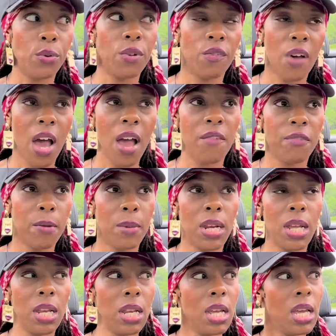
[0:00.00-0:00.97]
Divine
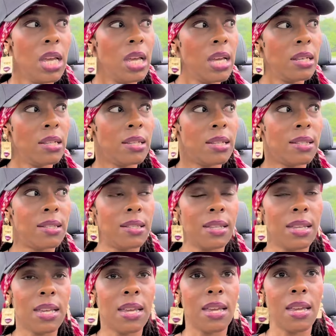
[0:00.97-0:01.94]
Feminine, to
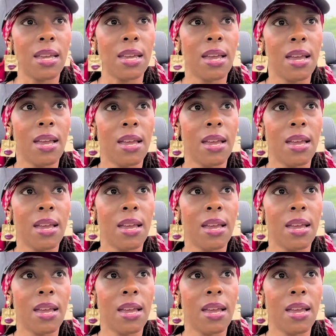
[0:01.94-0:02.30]
see